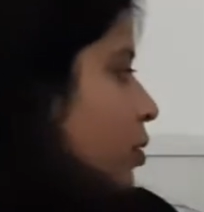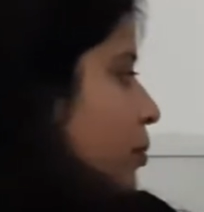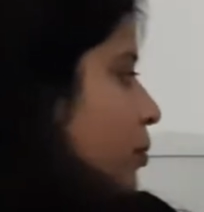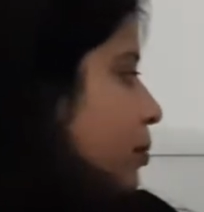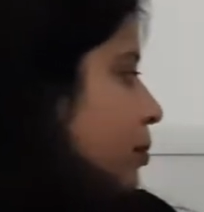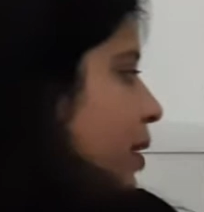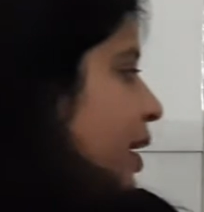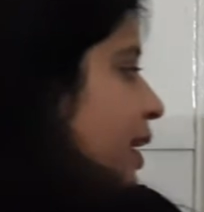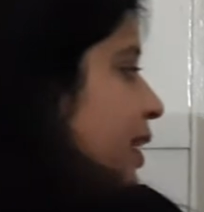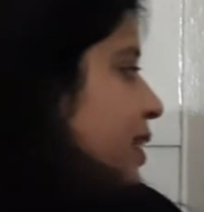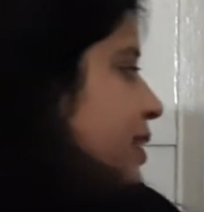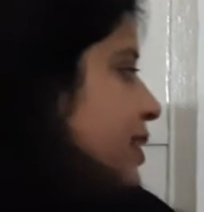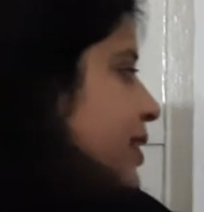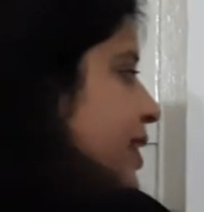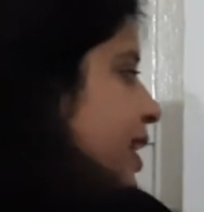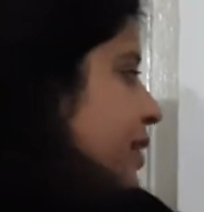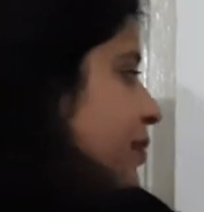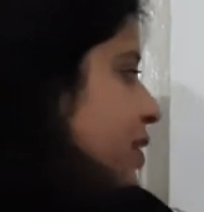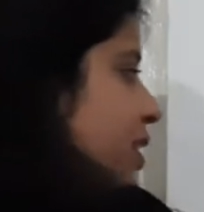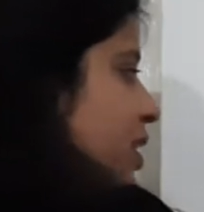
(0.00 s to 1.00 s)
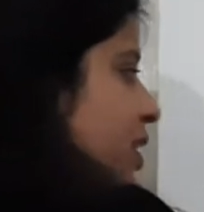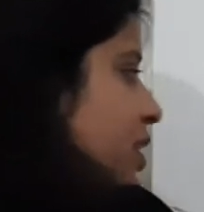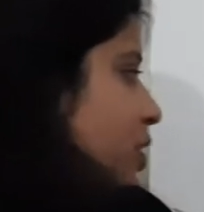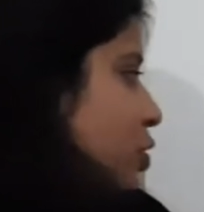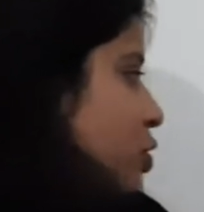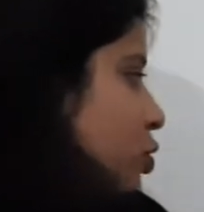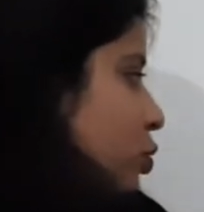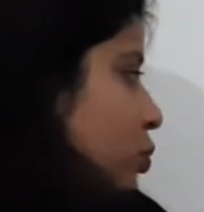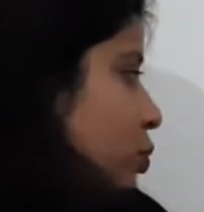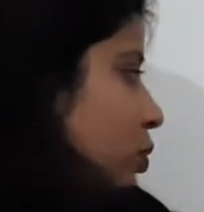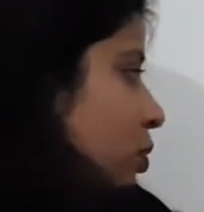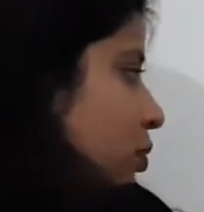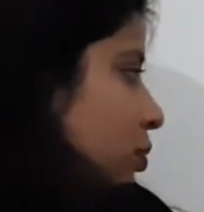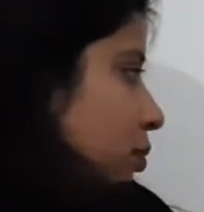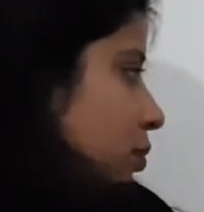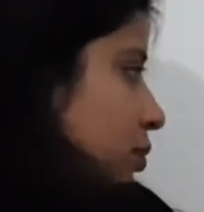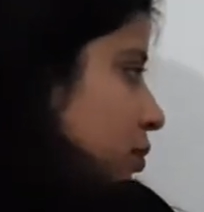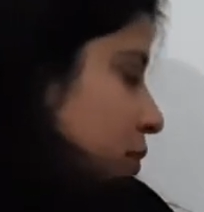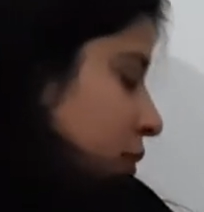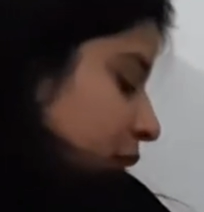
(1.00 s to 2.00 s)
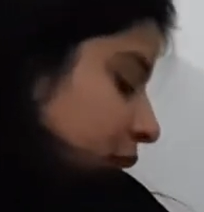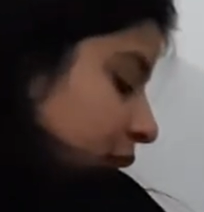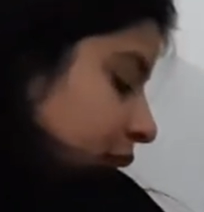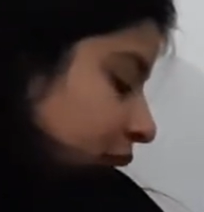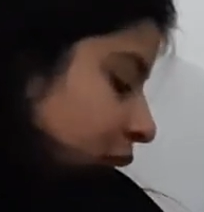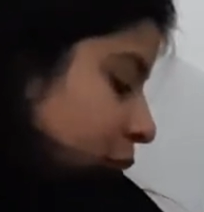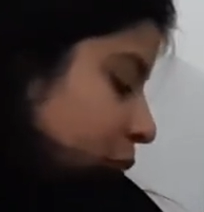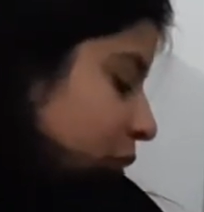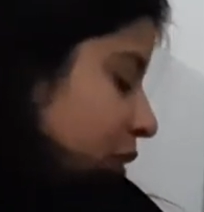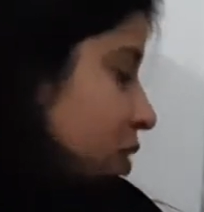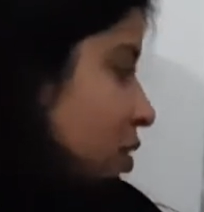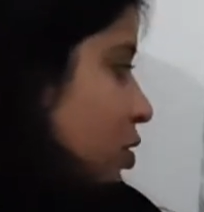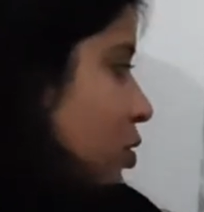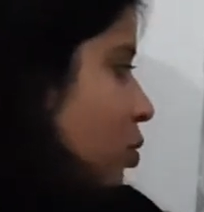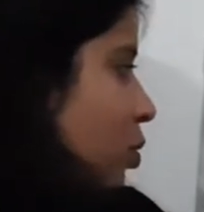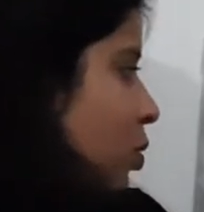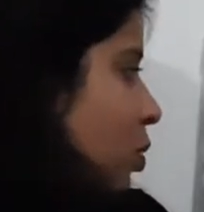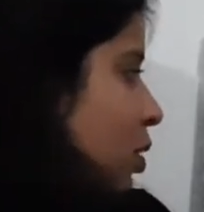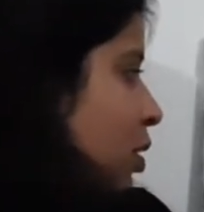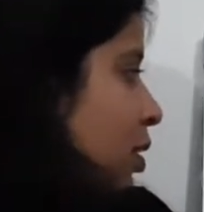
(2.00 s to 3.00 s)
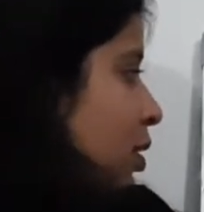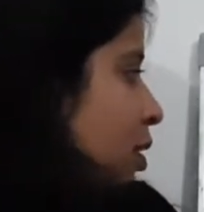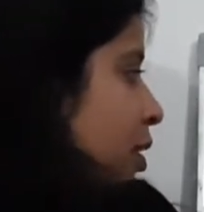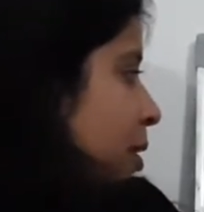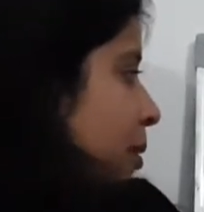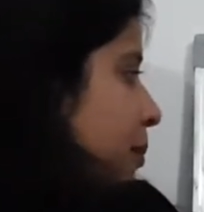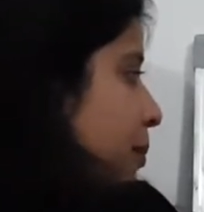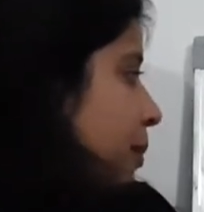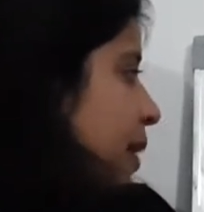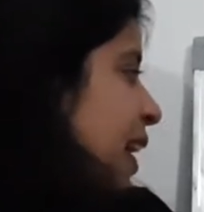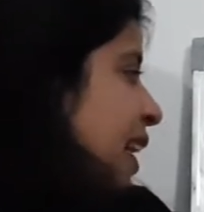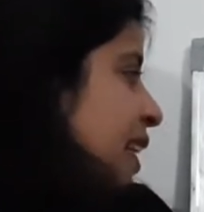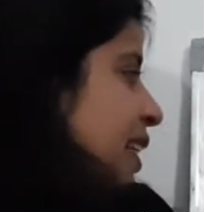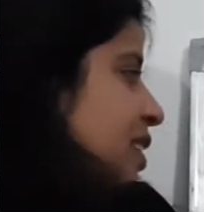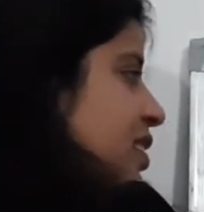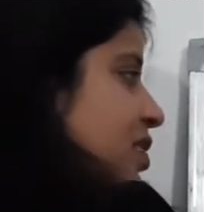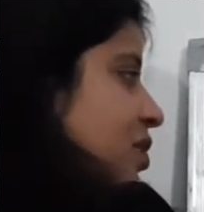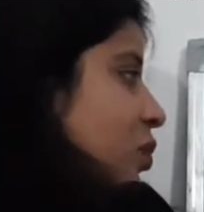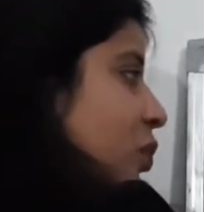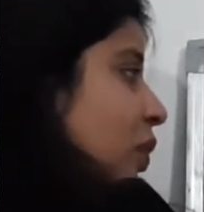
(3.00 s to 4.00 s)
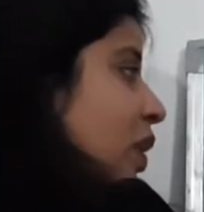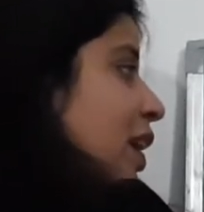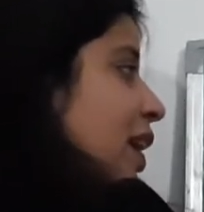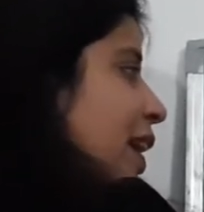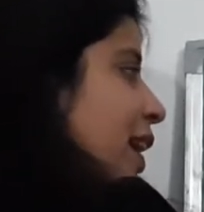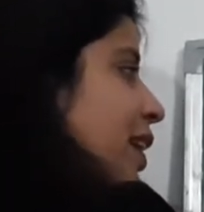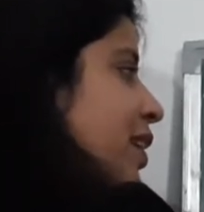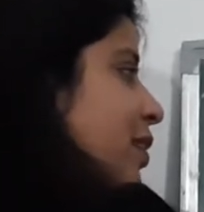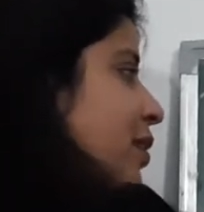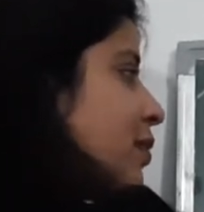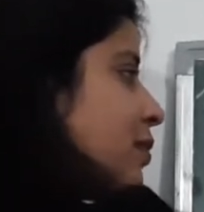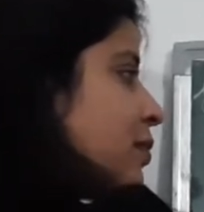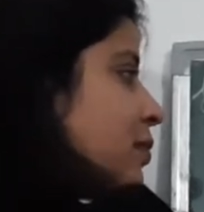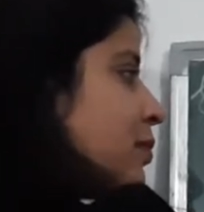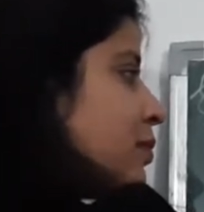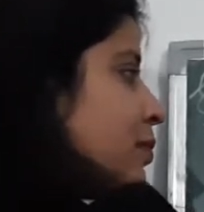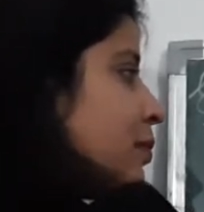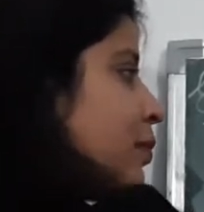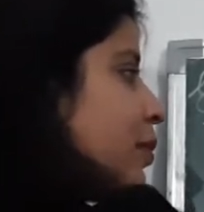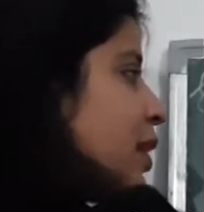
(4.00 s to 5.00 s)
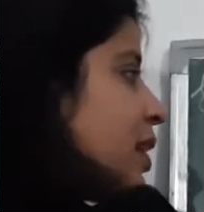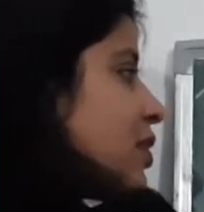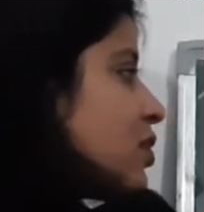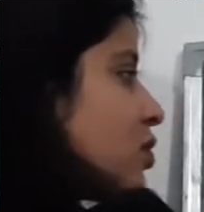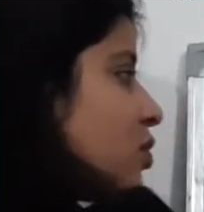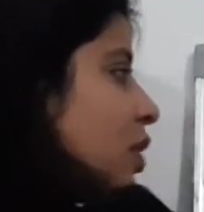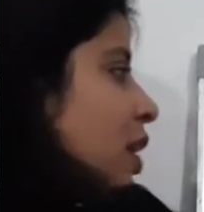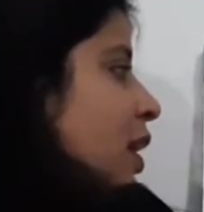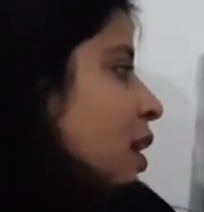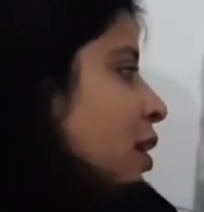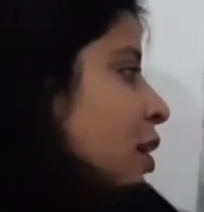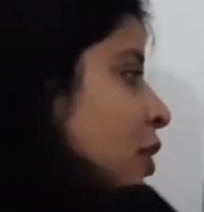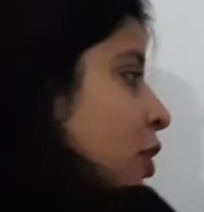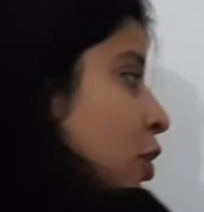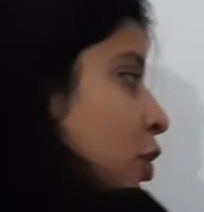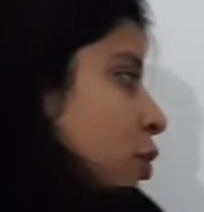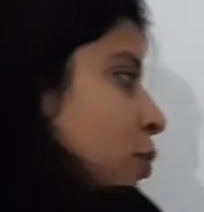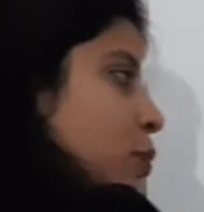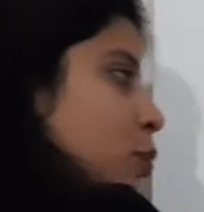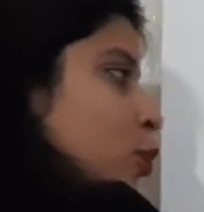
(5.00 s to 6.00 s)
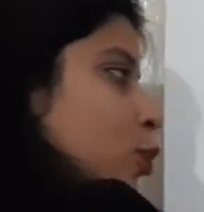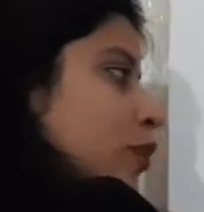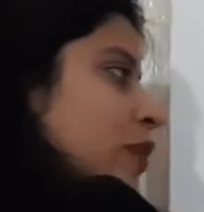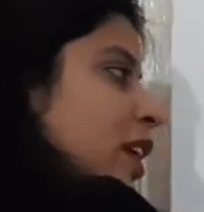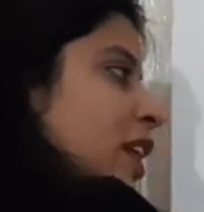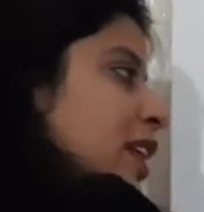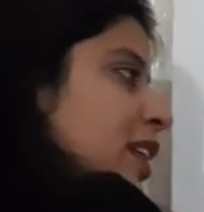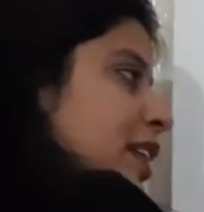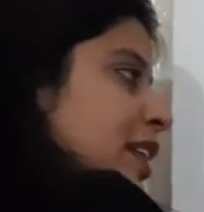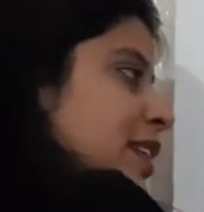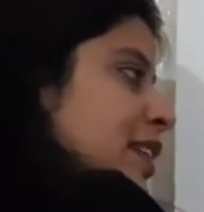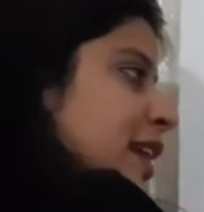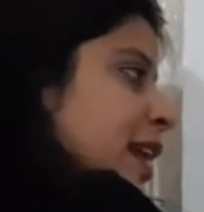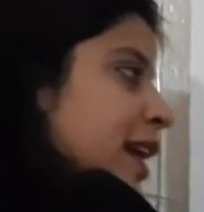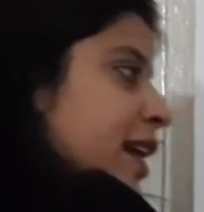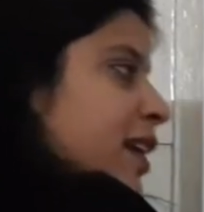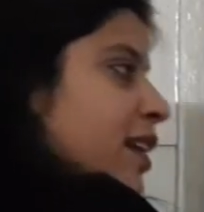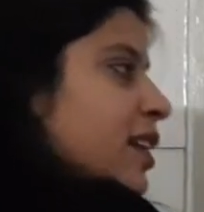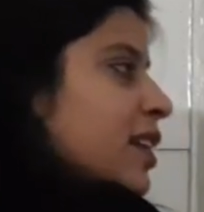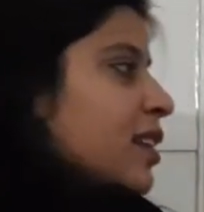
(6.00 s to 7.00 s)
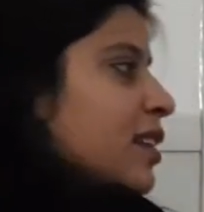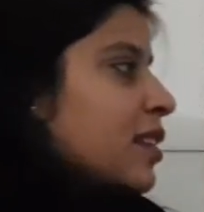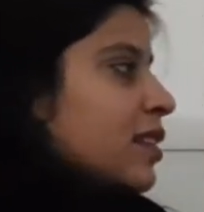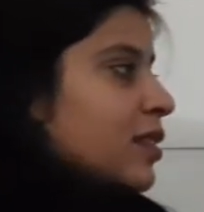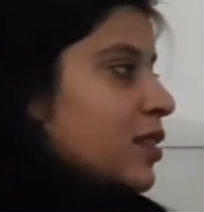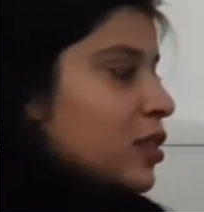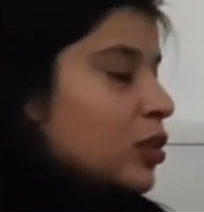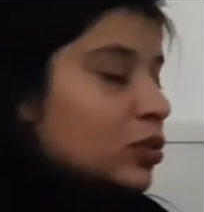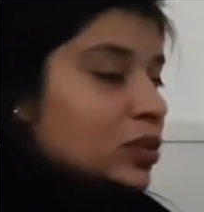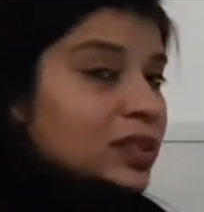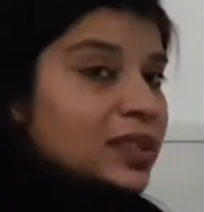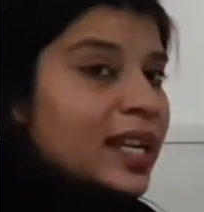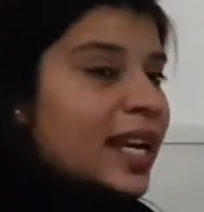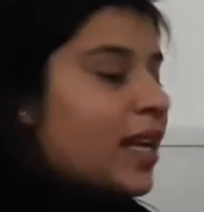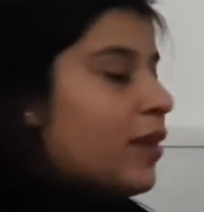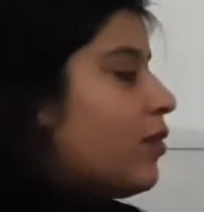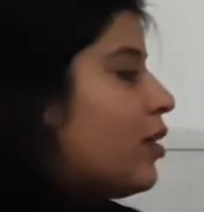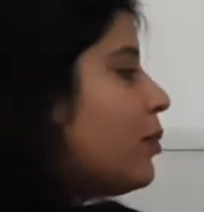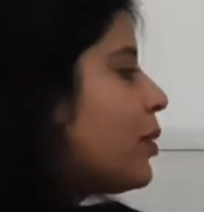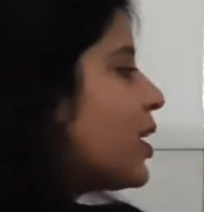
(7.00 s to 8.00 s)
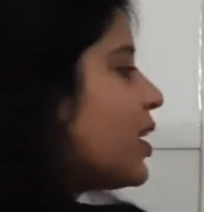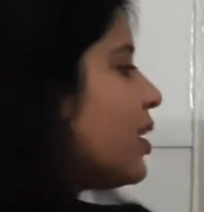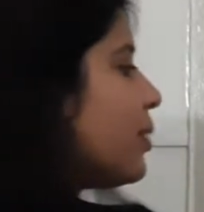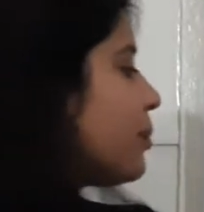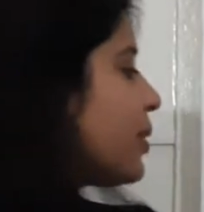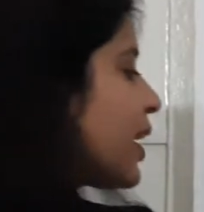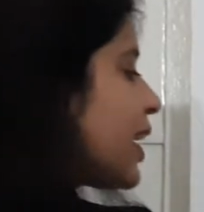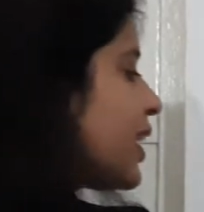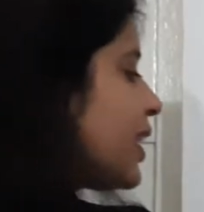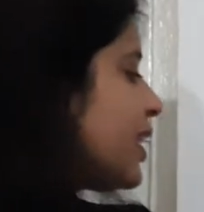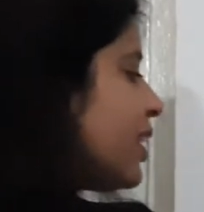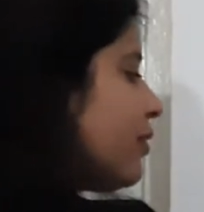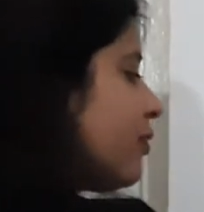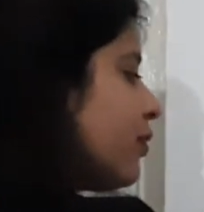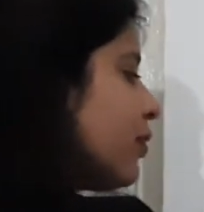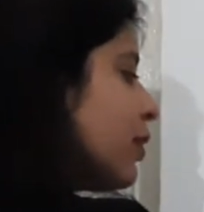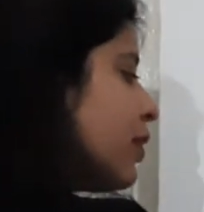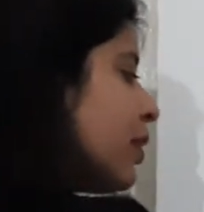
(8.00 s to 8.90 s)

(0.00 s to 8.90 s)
Minus 72 is equals to minus 3n plus 3. Moving this here, so the sign will become negative.